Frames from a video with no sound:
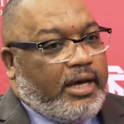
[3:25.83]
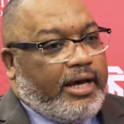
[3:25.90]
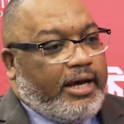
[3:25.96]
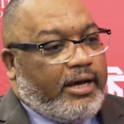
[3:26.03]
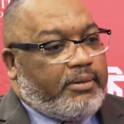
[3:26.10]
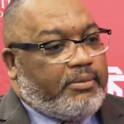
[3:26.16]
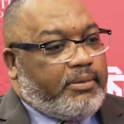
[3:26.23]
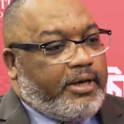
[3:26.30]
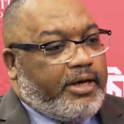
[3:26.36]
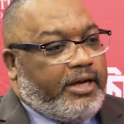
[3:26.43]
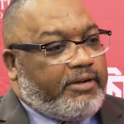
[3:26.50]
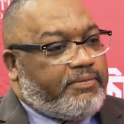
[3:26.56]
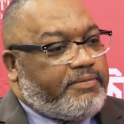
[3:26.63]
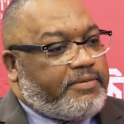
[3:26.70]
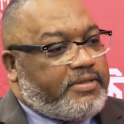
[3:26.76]

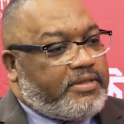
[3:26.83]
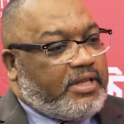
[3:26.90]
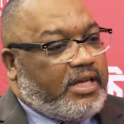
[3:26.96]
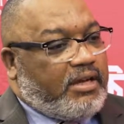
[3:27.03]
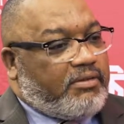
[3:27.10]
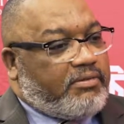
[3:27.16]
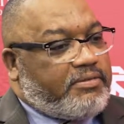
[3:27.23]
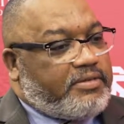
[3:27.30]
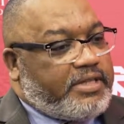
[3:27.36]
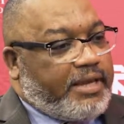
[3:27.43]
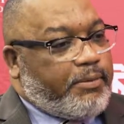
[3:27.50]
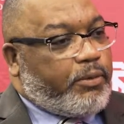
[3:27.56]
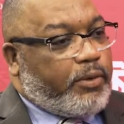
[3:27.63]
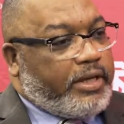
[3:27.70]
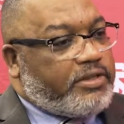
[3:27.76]
of
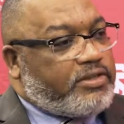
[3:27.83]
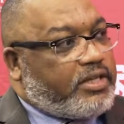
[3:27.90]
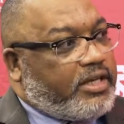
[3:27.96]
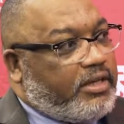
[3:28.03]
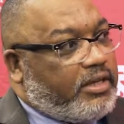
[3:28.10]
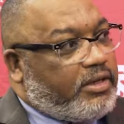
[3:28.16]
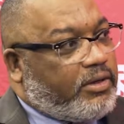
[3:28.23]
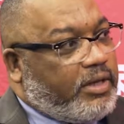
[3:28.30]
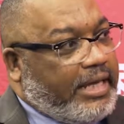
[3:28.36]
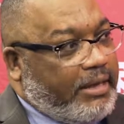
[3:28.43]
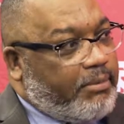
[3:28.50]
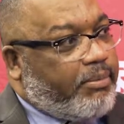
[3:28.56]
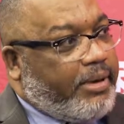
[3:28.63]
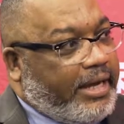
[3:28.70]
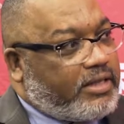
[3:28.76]
same race can
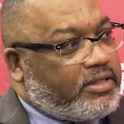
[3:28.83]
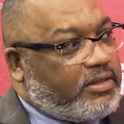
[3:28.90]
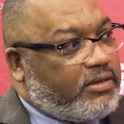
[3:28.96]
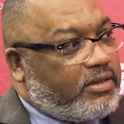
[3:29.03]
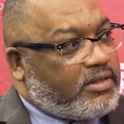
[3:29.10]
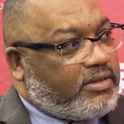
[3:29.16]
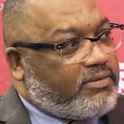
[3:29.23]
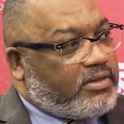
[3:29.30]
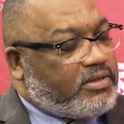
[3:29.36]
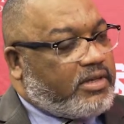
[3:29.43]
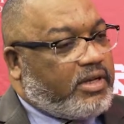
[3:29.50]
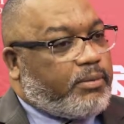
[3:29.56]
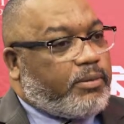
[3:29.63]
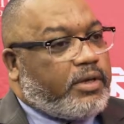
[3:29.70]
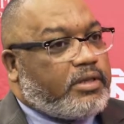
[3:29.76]
impact students of the
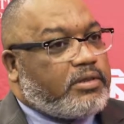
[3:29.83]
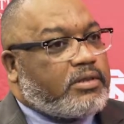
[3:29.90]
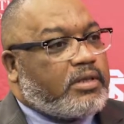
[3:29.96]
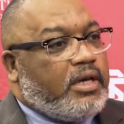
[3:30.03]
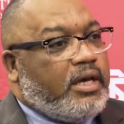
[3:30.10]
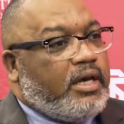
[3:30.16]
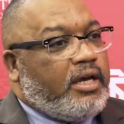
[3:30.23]
same race.